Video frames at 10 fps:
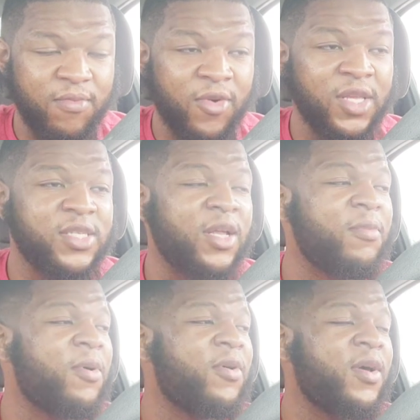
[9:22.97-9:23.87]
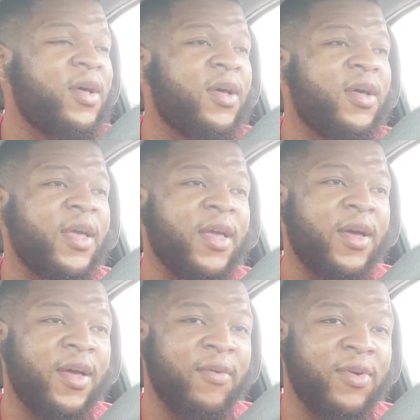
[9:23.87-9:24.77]
What you tell them on,
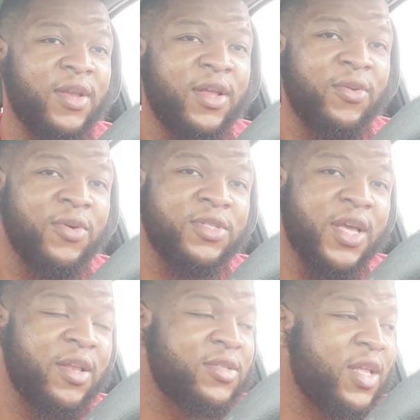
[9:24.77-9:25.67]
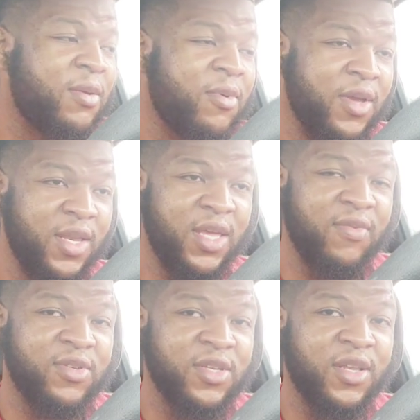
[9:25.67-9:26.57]
Lawrence Taylor tell them on Any
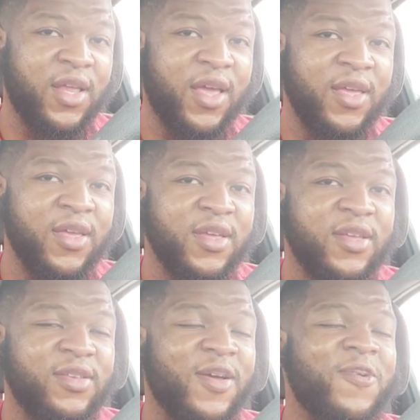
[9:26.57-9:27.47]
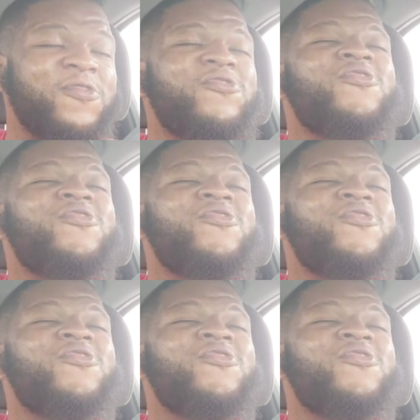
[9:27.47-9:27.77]
Given Sunday? Don't